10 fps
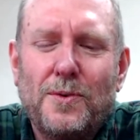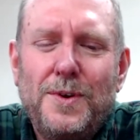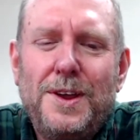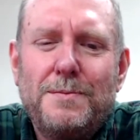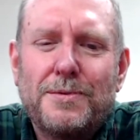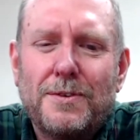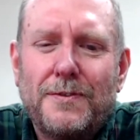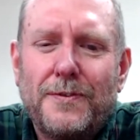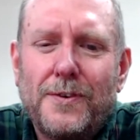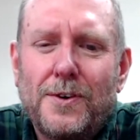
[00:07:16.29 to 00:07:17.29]
we
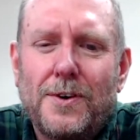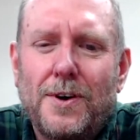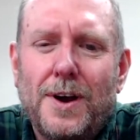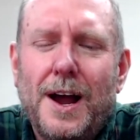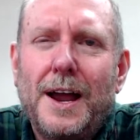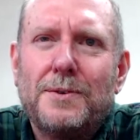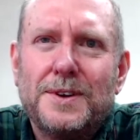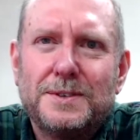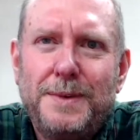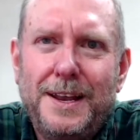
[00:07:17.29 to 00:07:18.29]
prefer
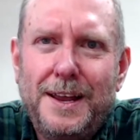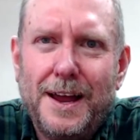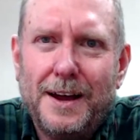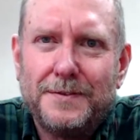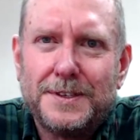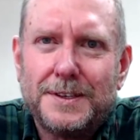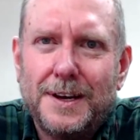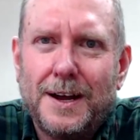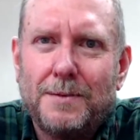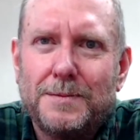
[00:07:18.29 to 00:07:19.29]
high-res
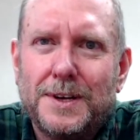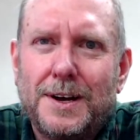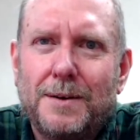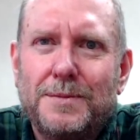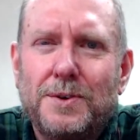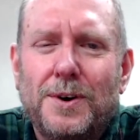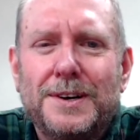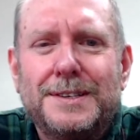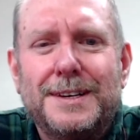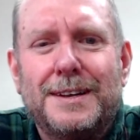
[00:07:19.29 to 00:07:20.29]
PDFs to come to
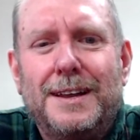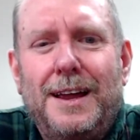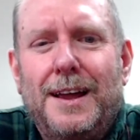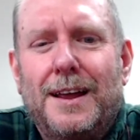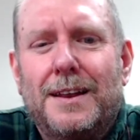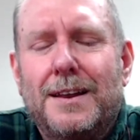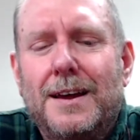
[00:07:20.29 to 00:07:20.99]
us, and